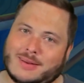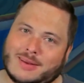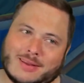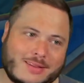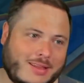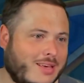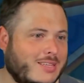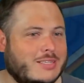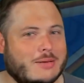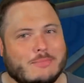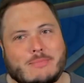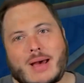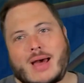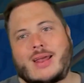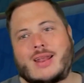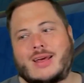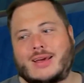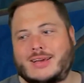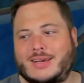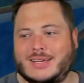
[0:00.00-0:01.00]
Doesn't
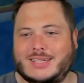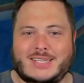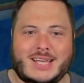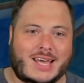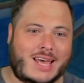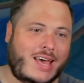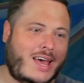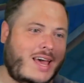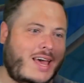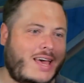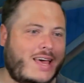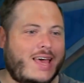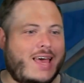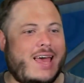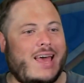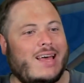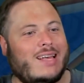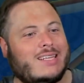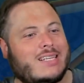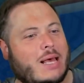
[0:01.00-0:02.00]
matter, because
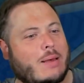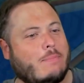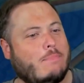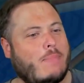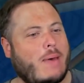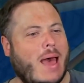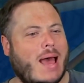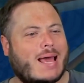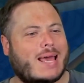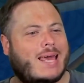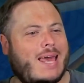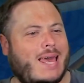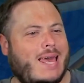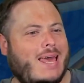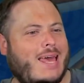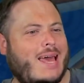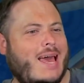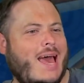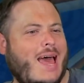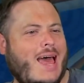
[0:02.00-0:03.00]
here is a
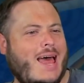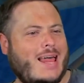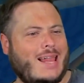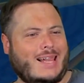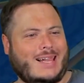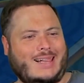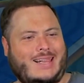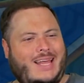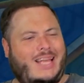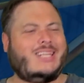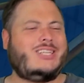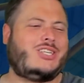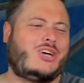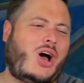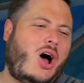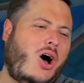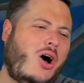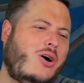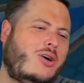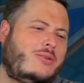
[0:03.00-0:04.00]
Becky Lynch.
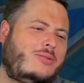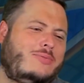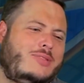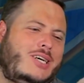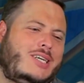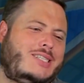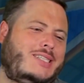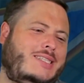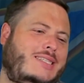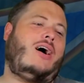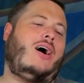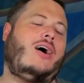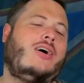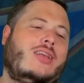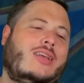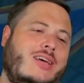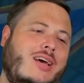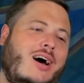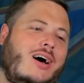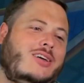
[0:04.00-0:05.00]
Oh, just... Oh,
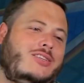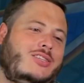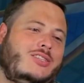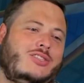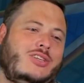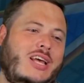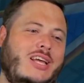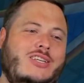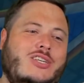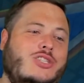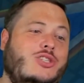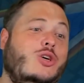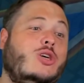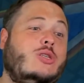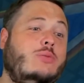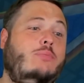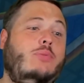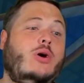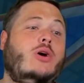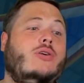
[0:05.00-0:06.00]
the card just... It just
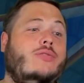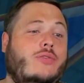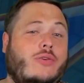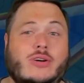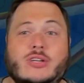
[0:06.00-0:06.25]
looks beautiful.